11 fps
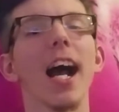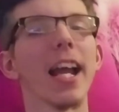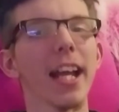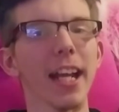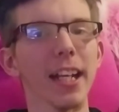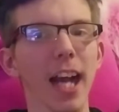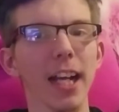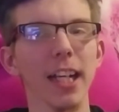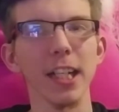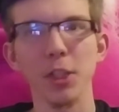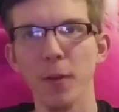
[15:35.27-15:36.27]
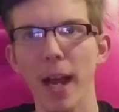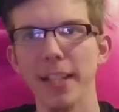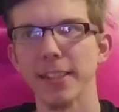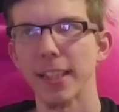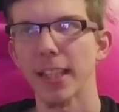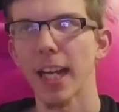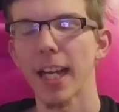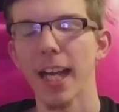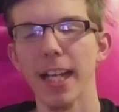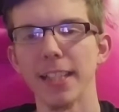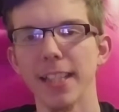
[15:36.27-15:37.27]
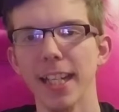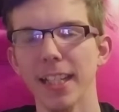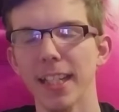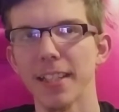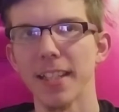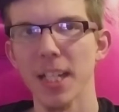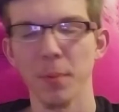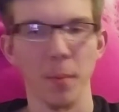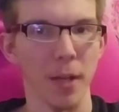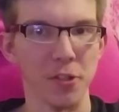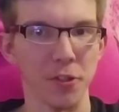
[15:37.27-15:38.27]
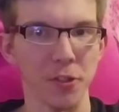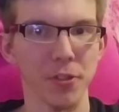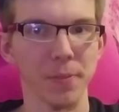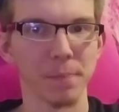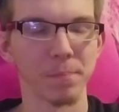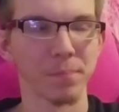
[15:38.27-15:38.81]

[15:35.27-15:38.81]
It got kind of drastic. I had to take desperate measures.